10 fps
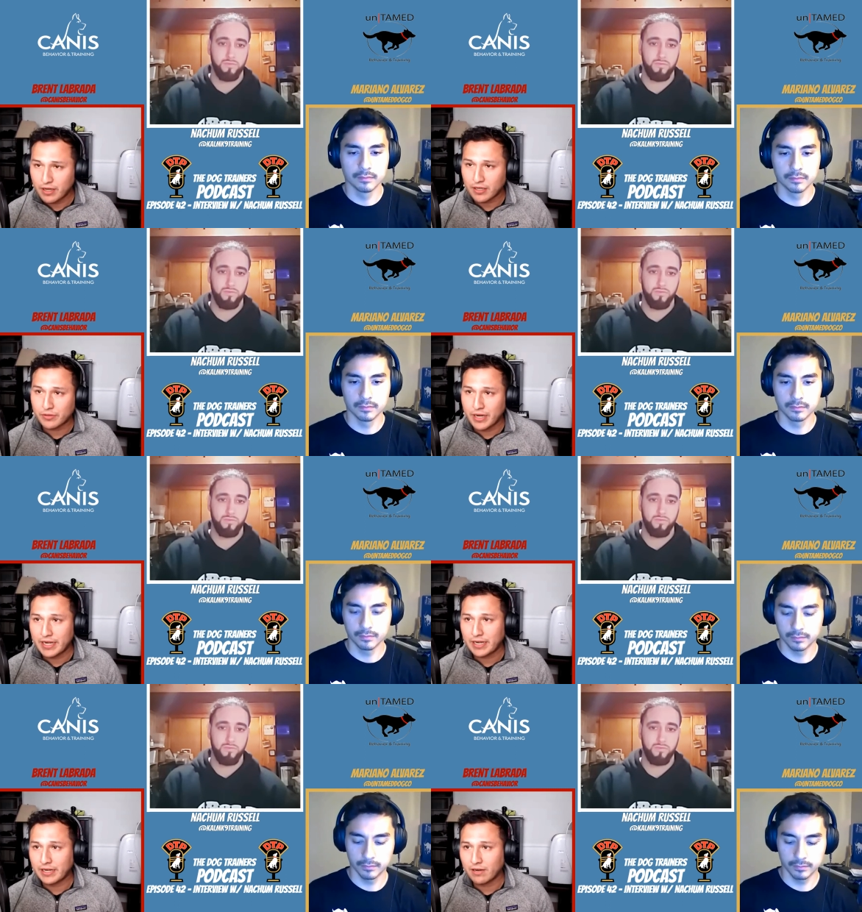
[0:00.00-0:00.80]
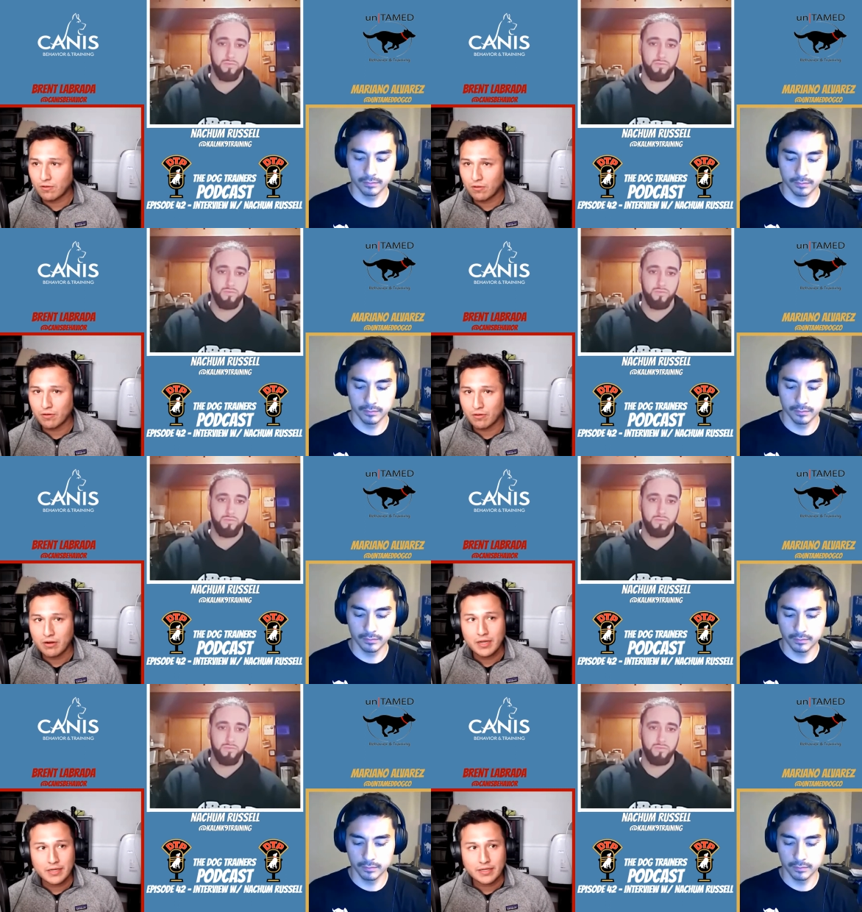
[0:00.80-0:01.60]
Speaker 1: dog training or
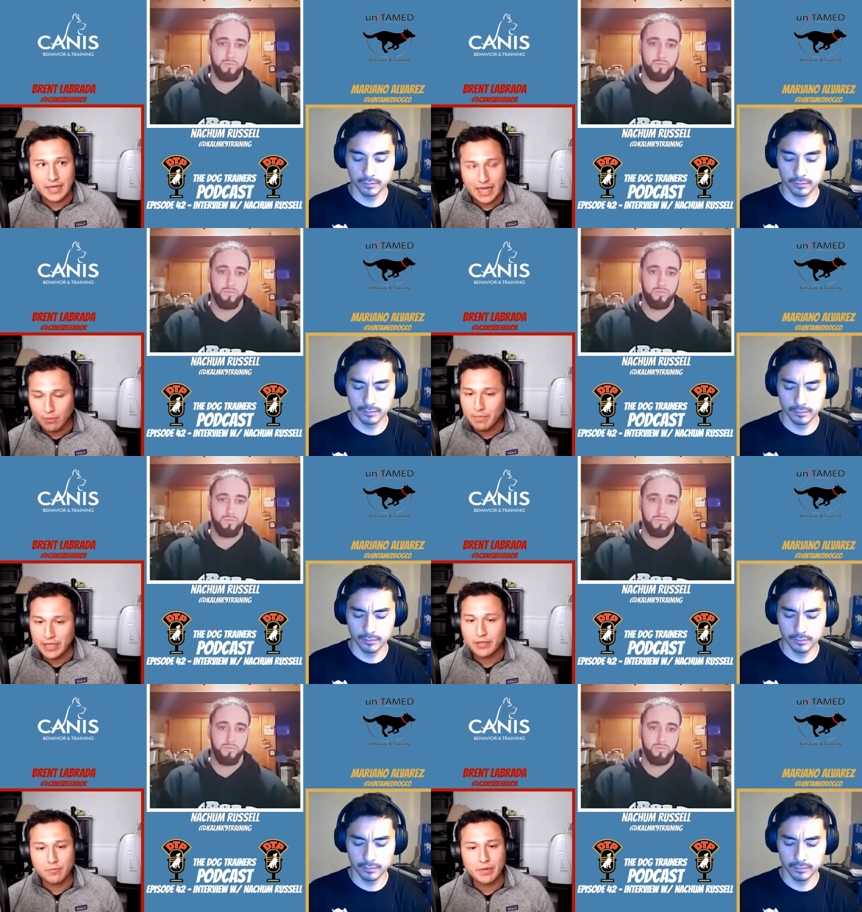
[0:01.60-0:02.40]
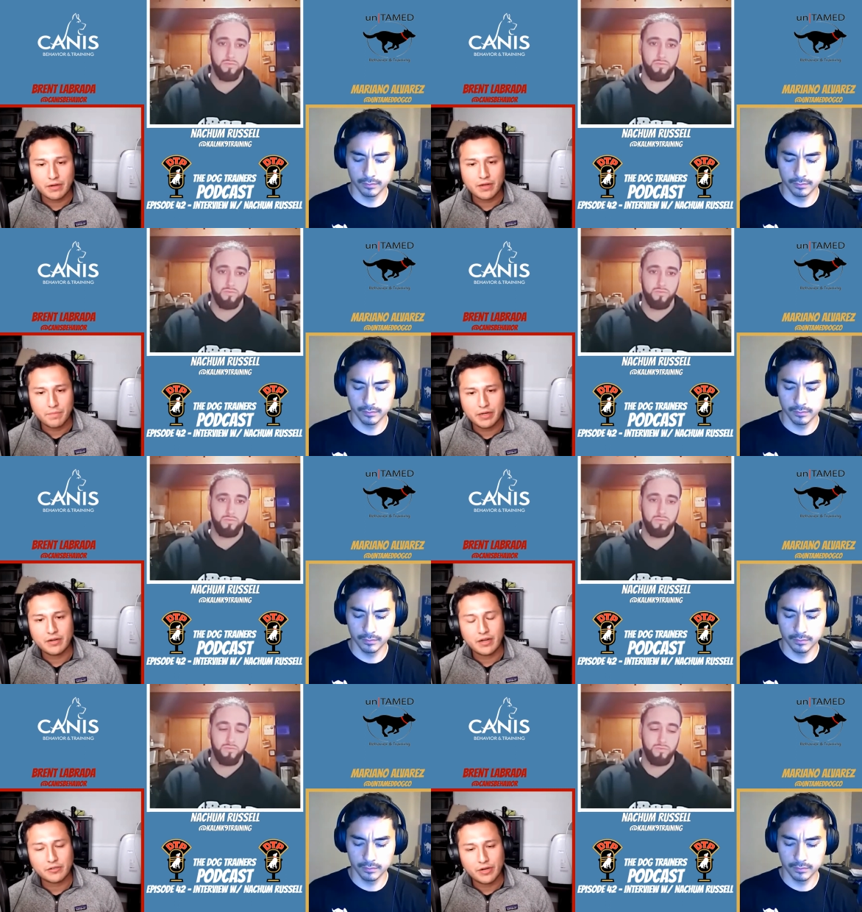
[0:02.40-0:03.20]
can help make you better a
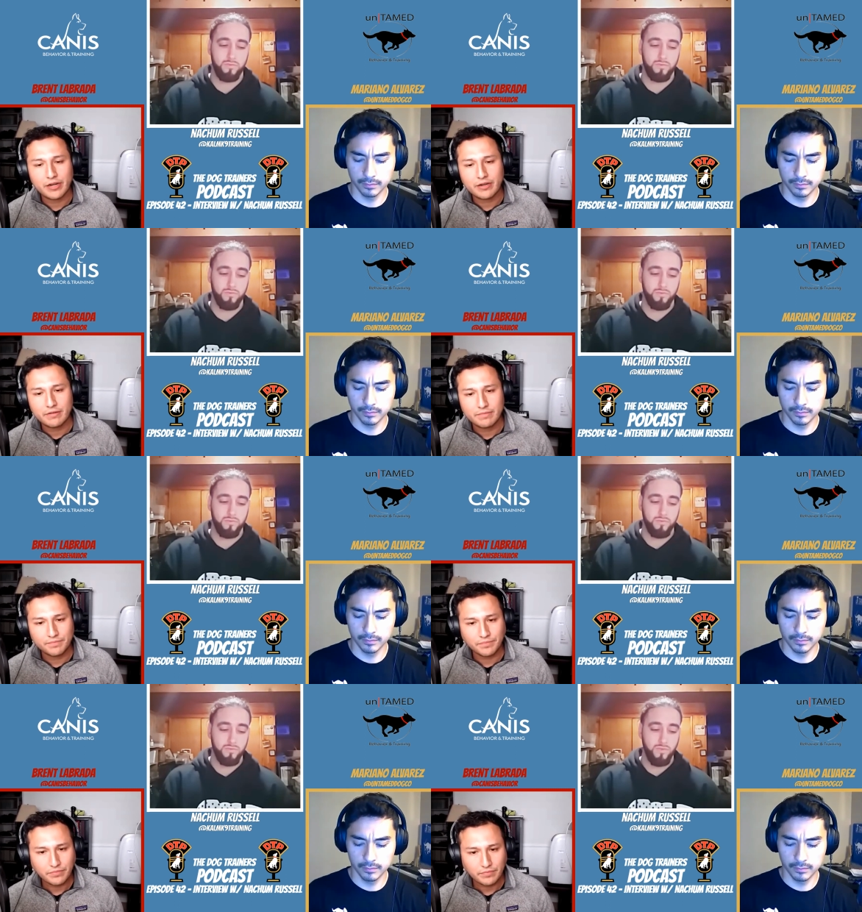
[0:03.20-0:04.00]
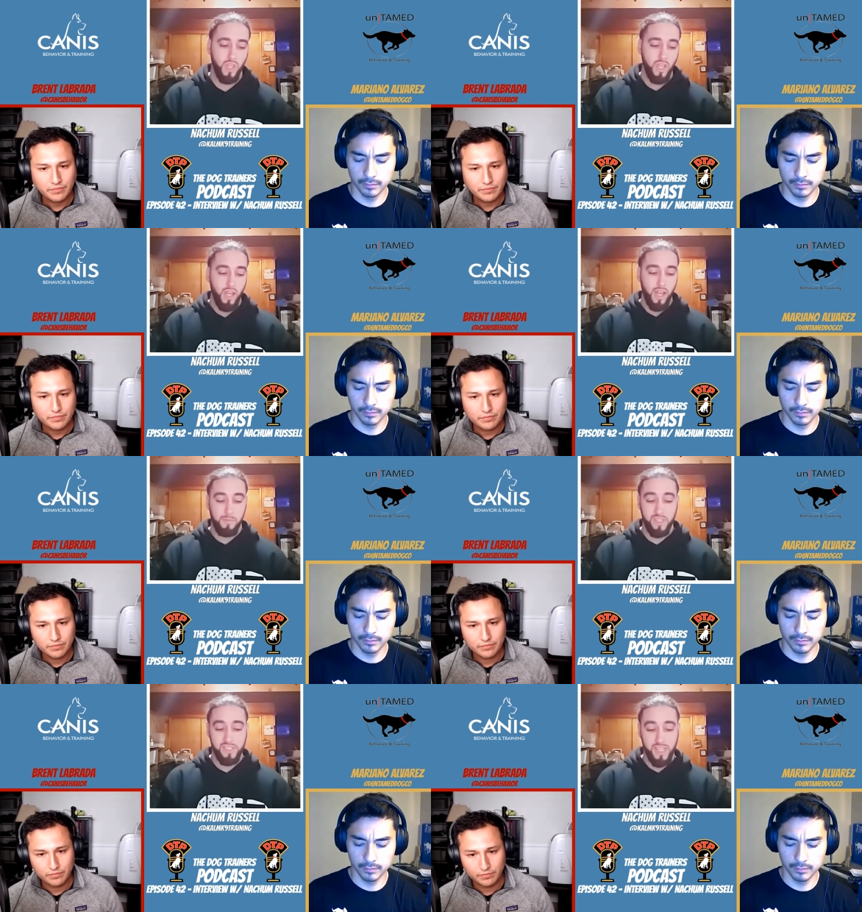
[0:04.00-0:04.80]
better dog trainer
Speaker 2: i'm
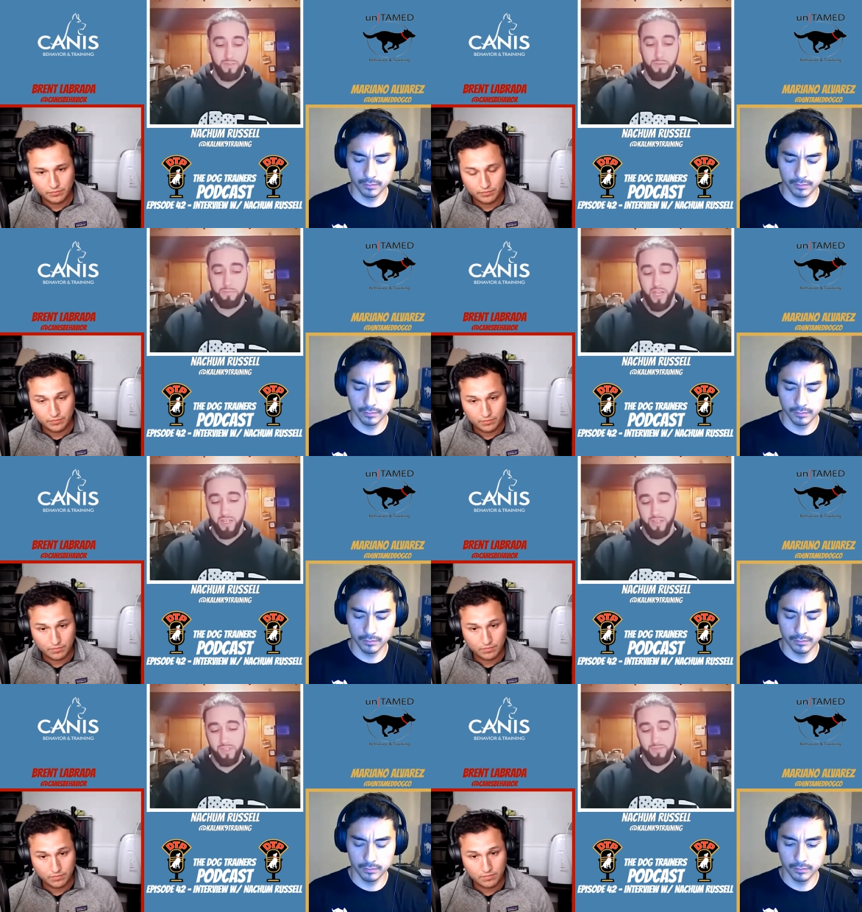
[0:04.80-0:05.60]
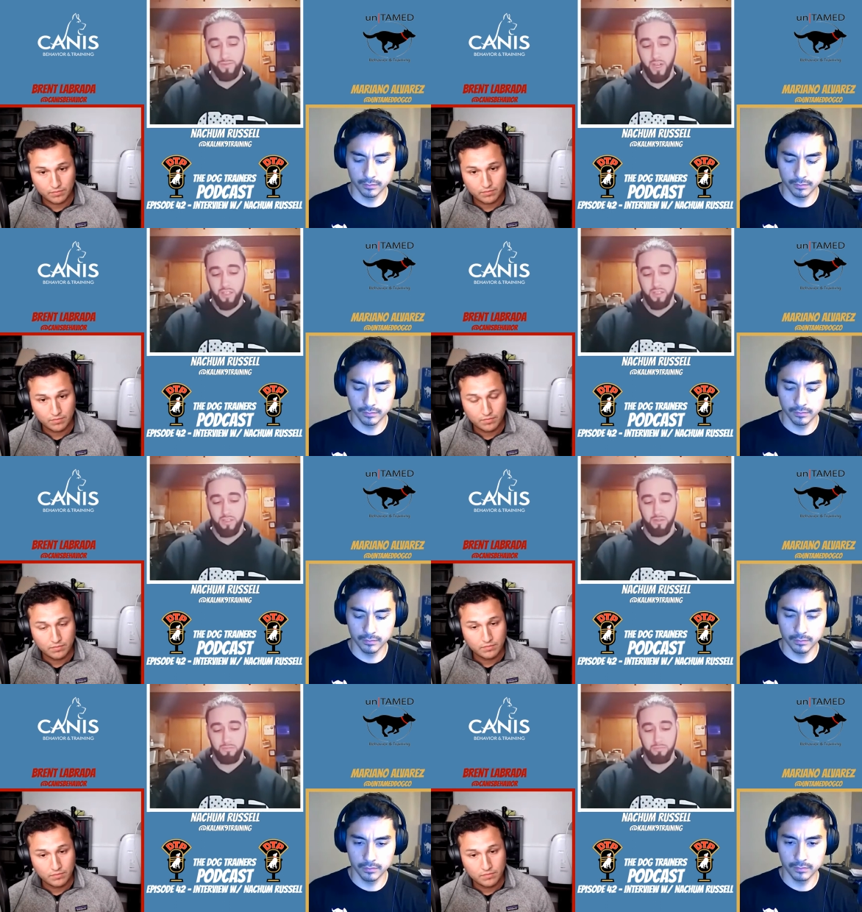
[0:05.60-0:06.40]
going to sound repetitive as fuck
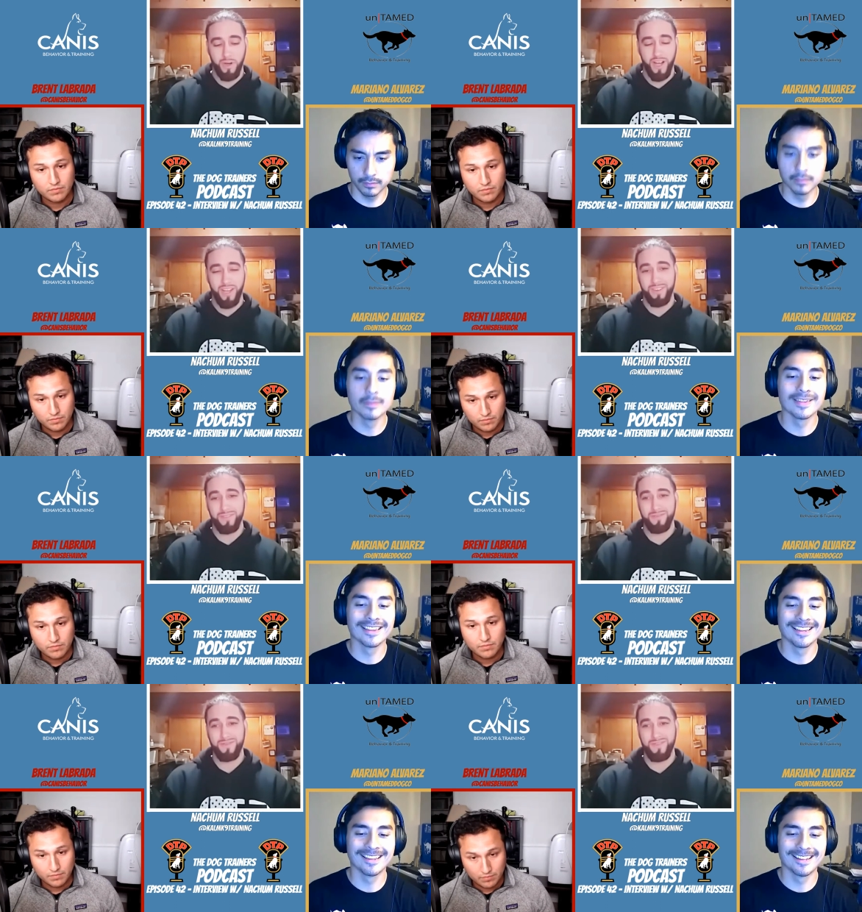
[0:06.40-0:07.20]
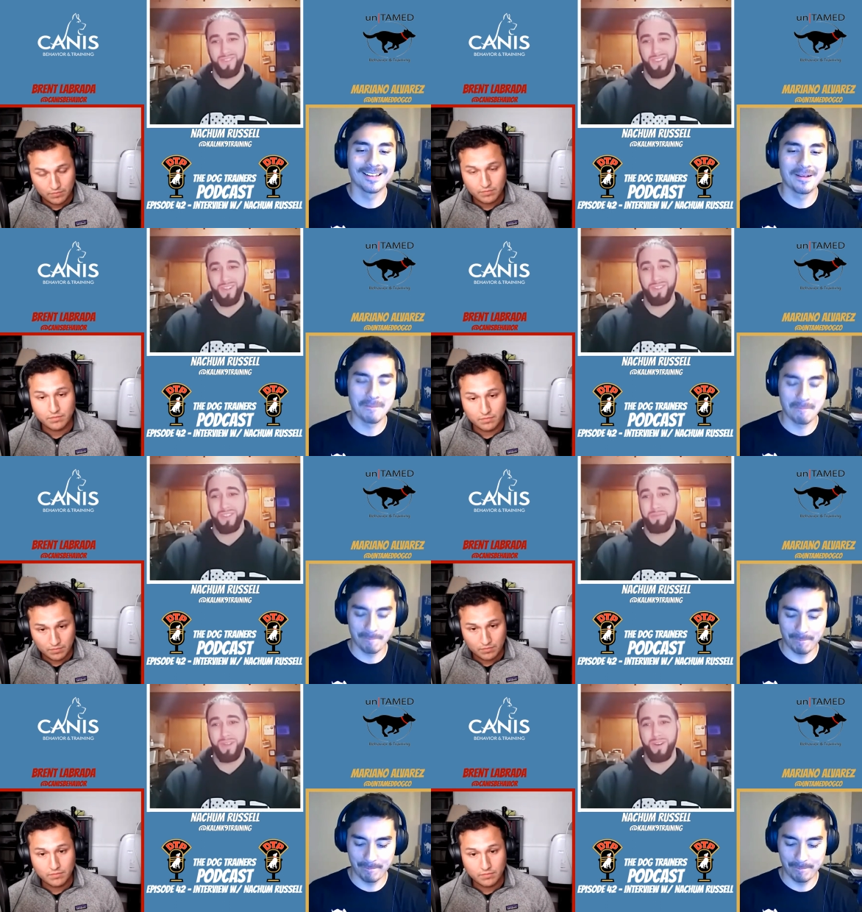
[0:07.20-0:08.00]
but learn
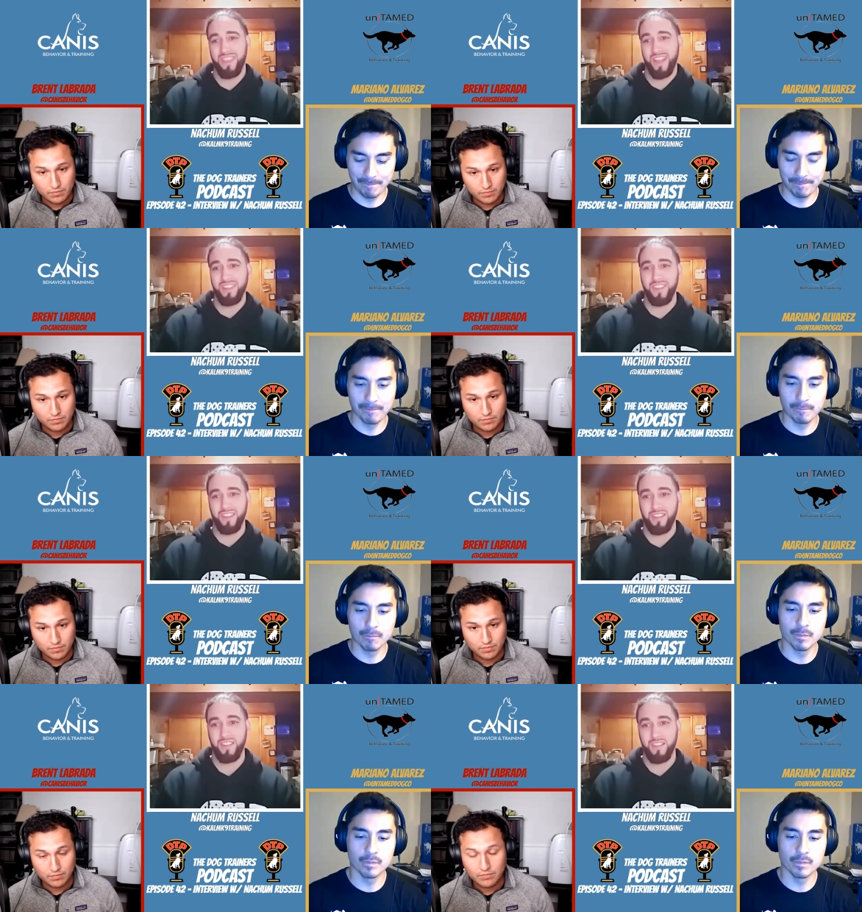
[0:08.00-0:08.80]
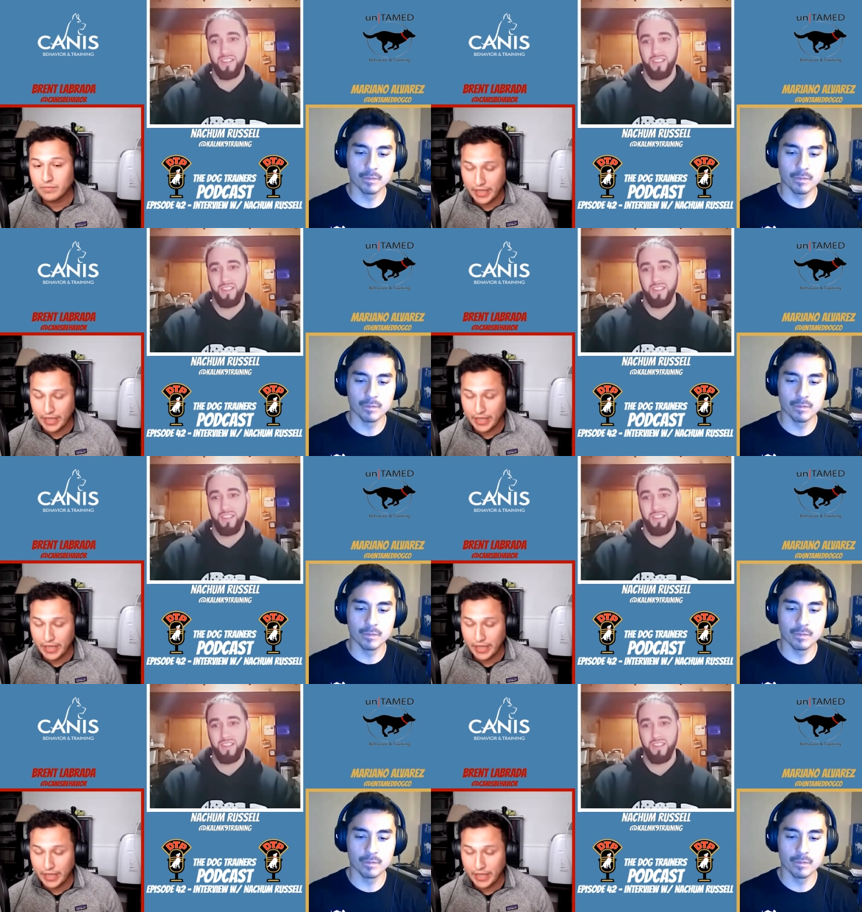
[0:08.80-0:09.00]
to be authentic